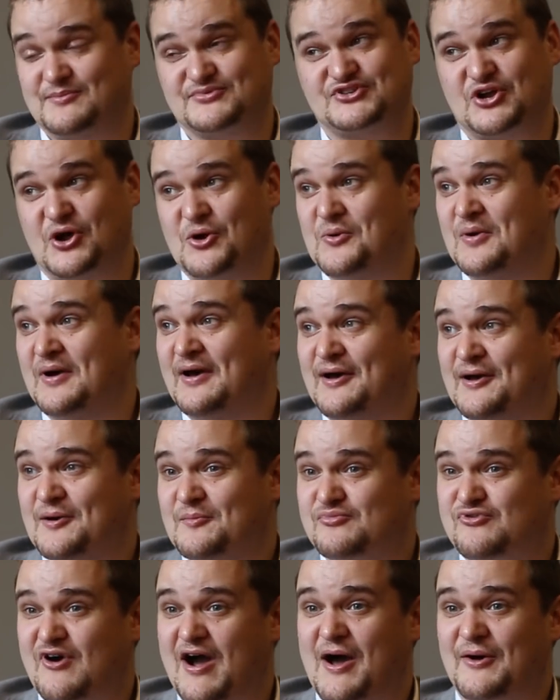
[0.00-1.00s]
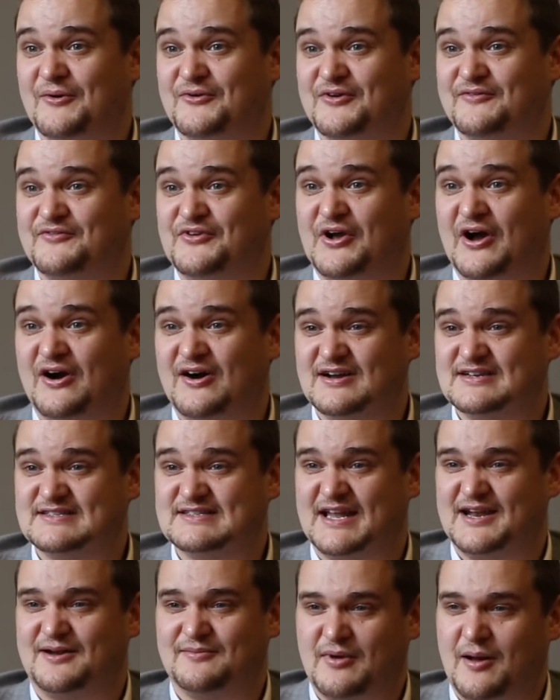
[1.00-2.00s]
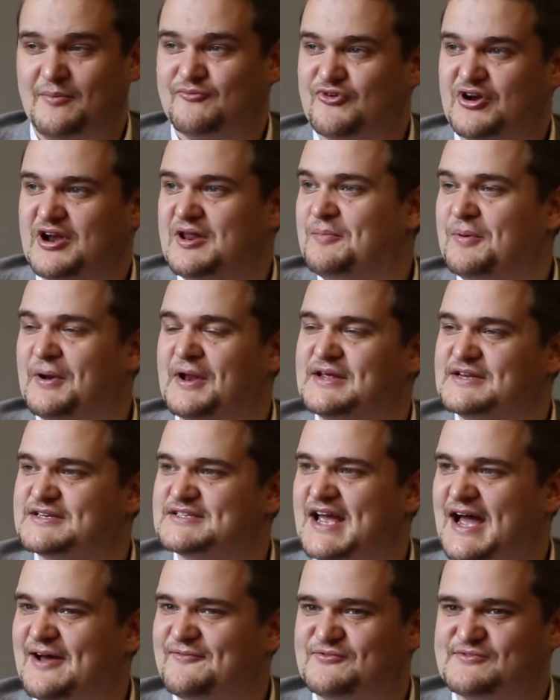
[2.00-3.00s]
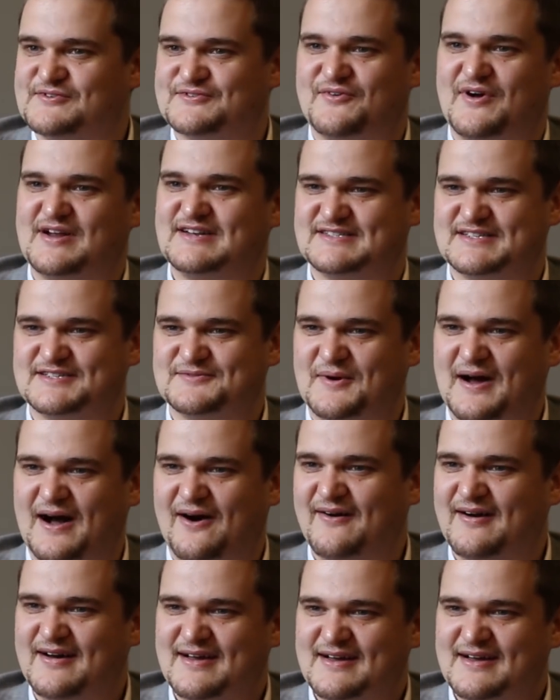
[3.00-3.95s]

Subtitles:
I'm so proud of you guys, and I'm really pleased to have you as friends as well.